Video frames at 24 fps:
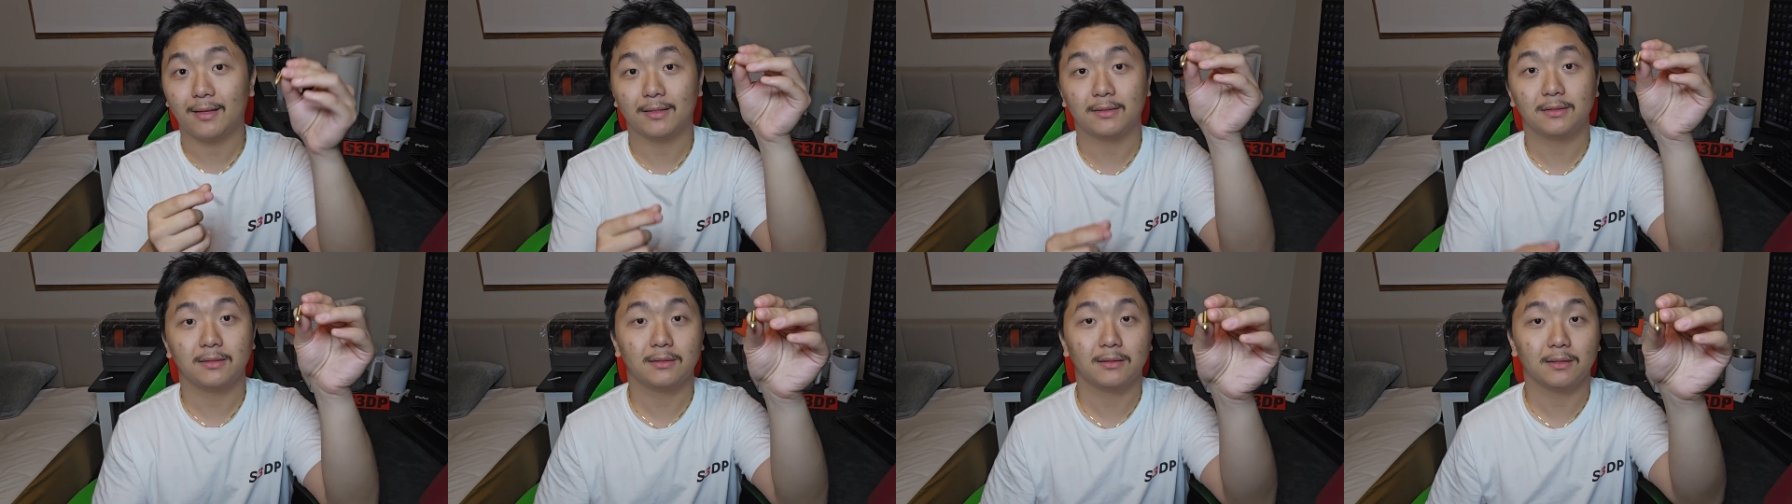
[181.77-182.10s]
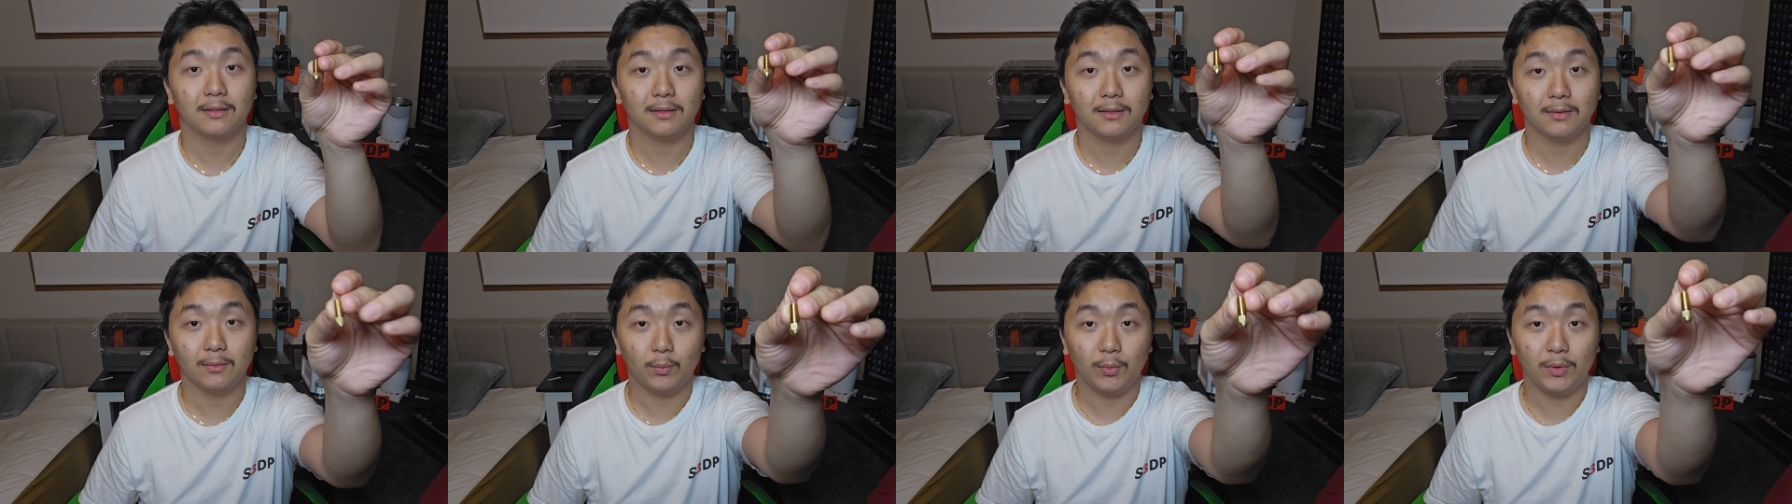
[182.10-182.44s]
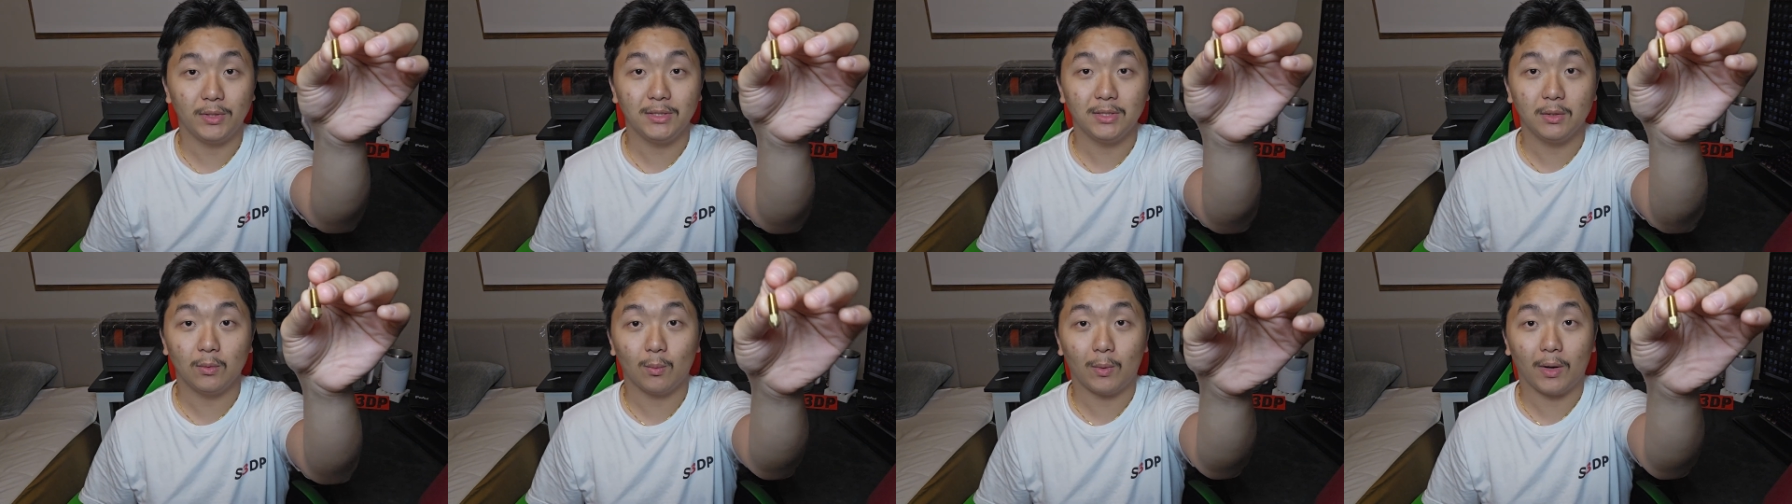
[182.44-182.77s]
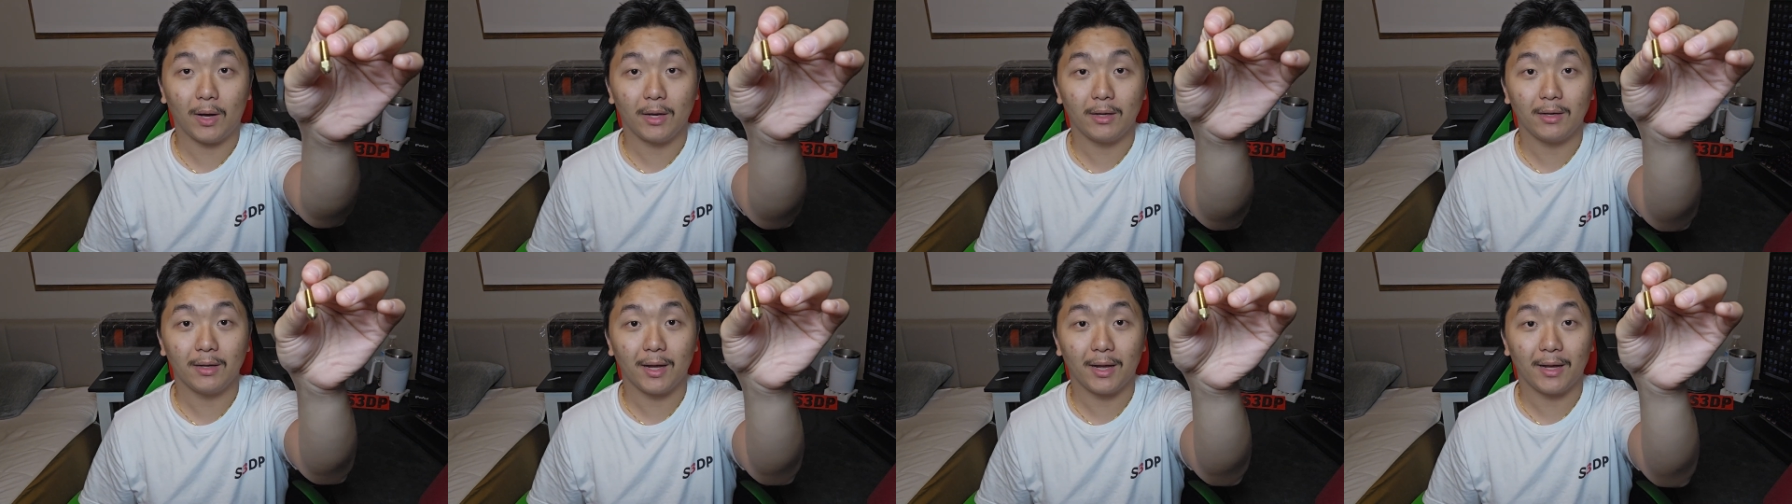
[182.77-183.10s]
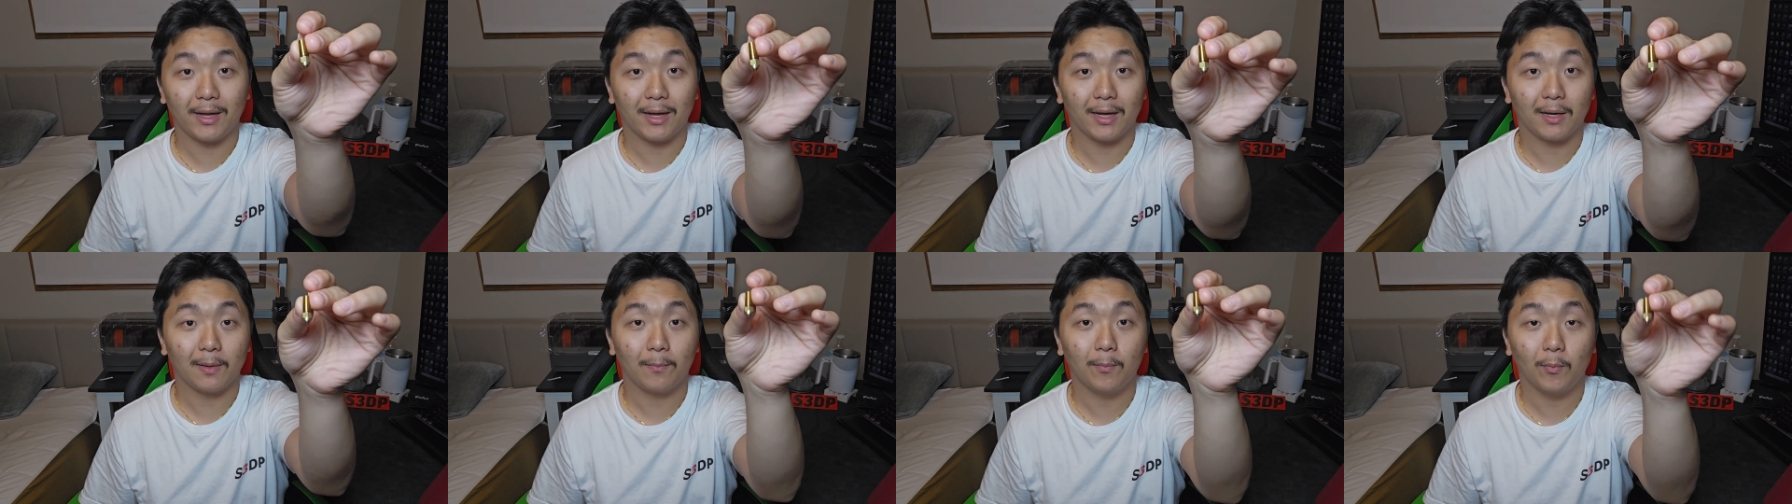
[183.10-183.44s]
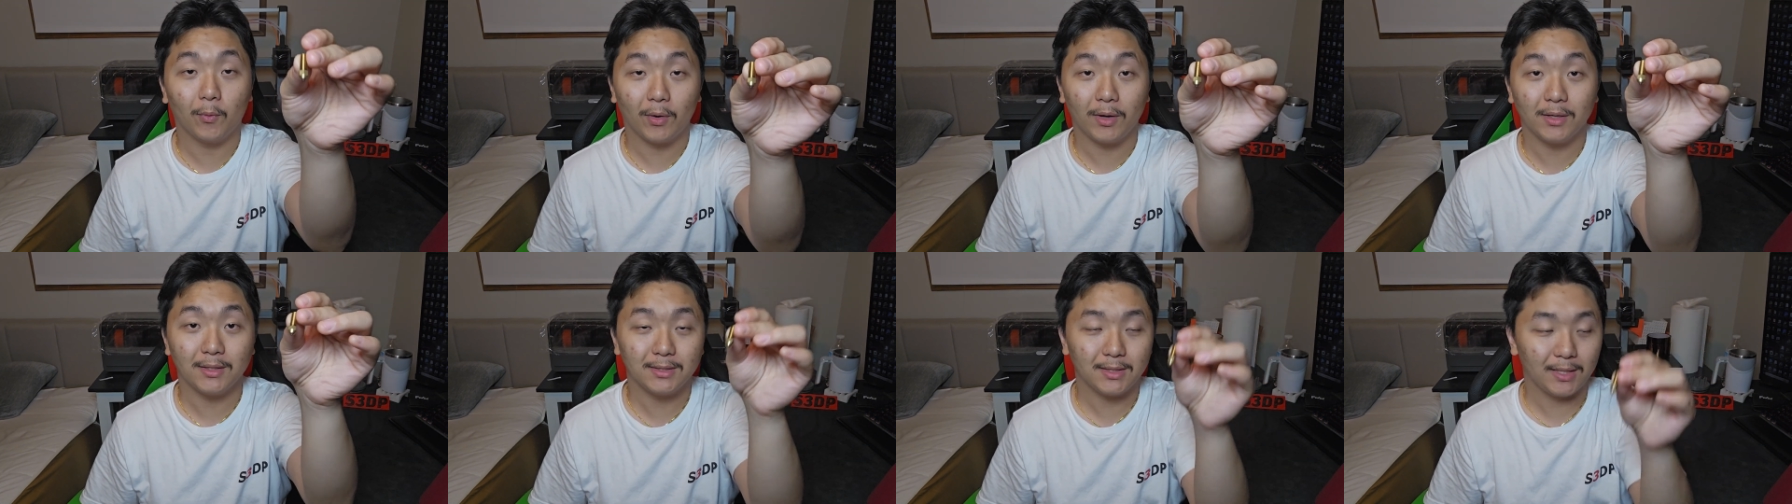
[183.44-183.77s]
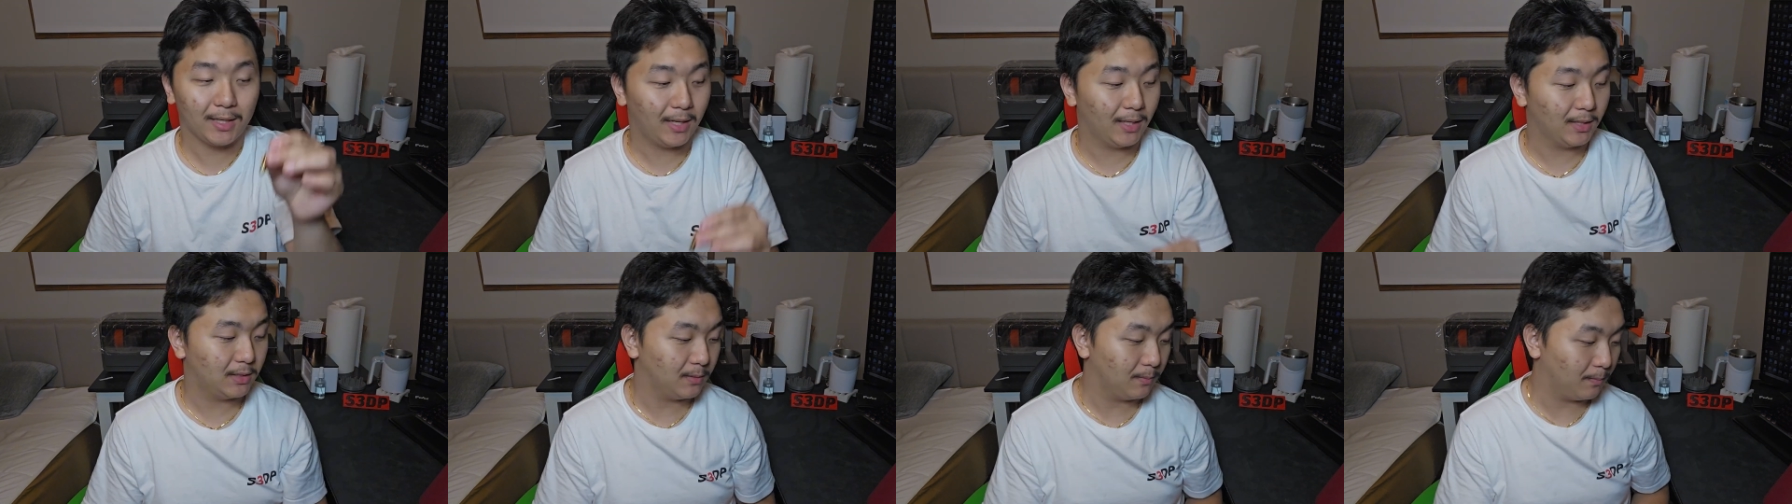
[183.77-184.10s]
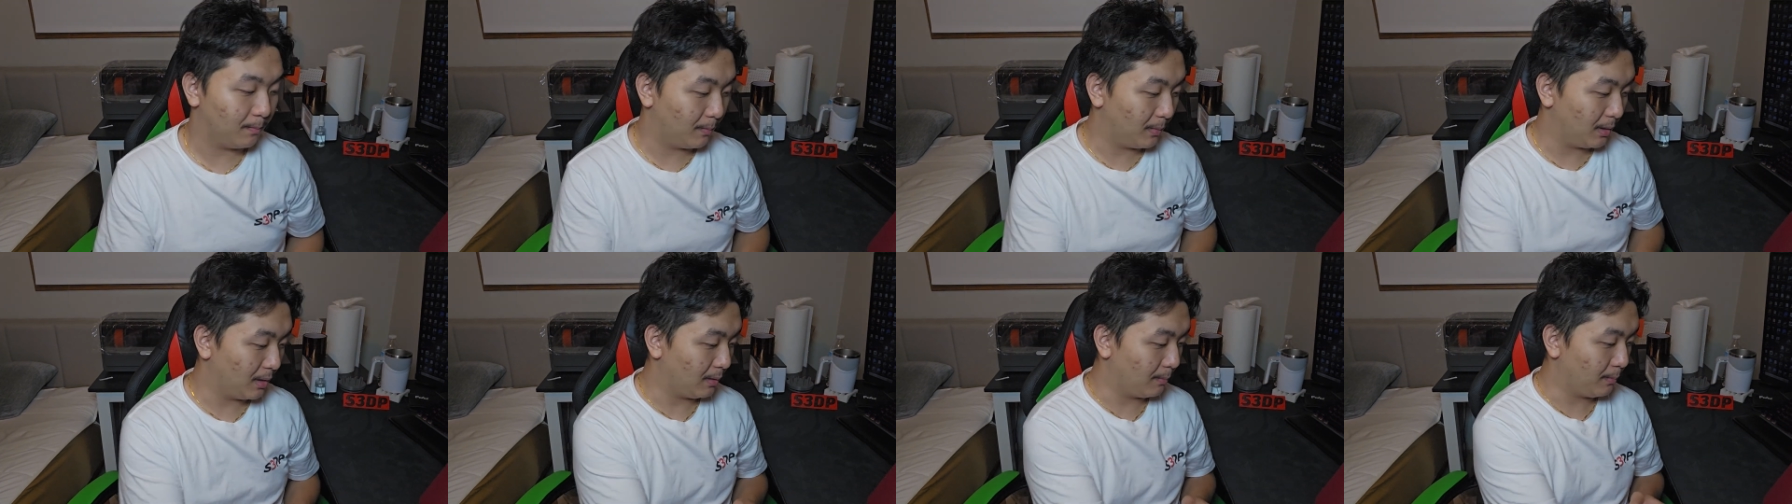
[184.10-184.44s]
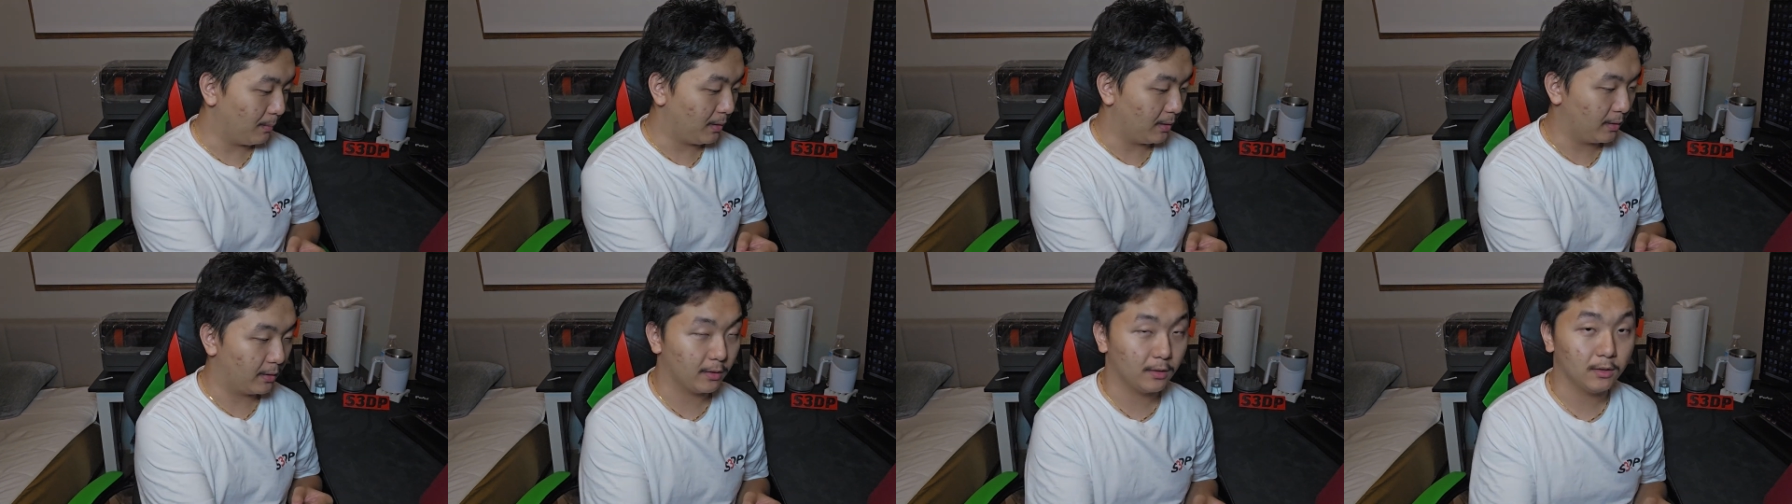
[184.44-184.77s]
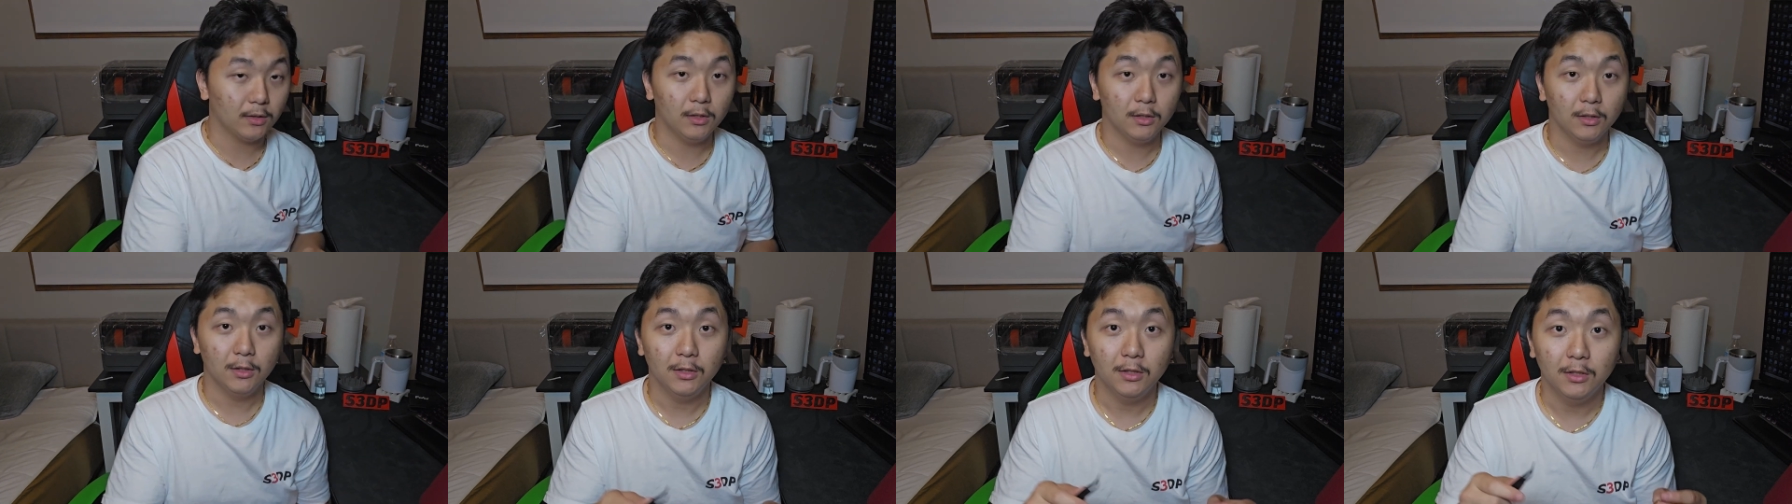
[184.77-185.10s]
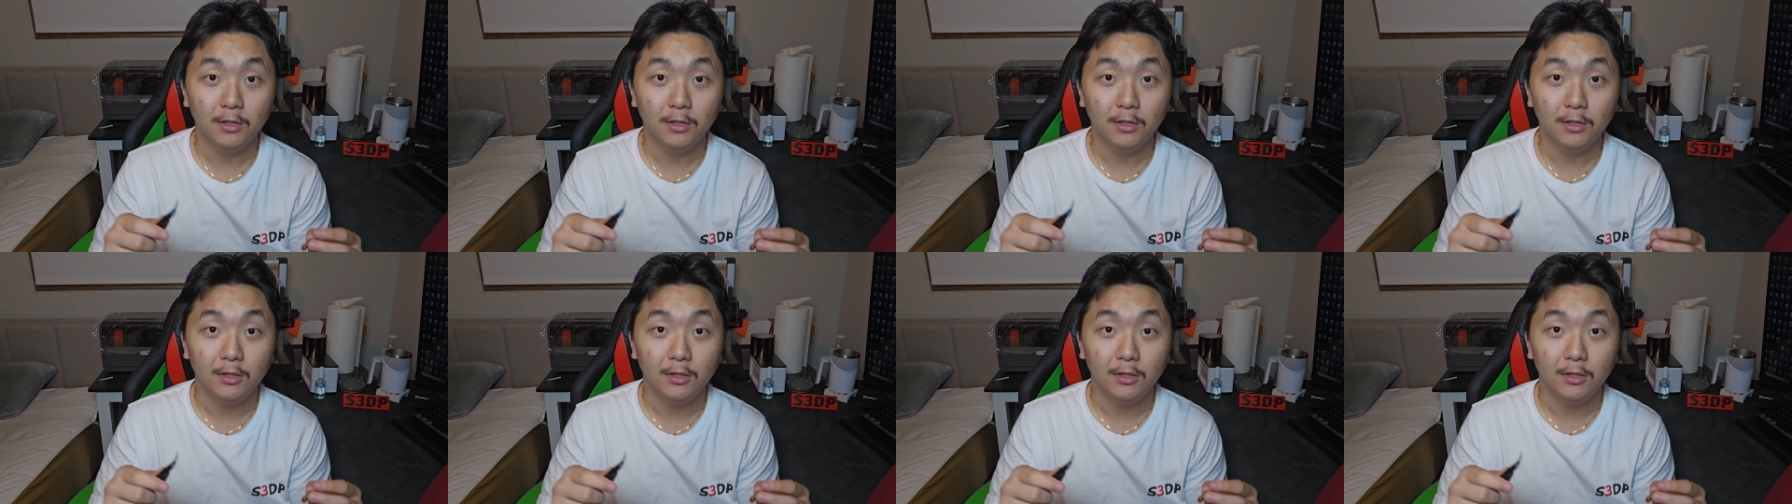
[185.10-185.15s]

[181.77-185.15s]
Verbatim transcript: that's the reason why I got a zero point eight millimeter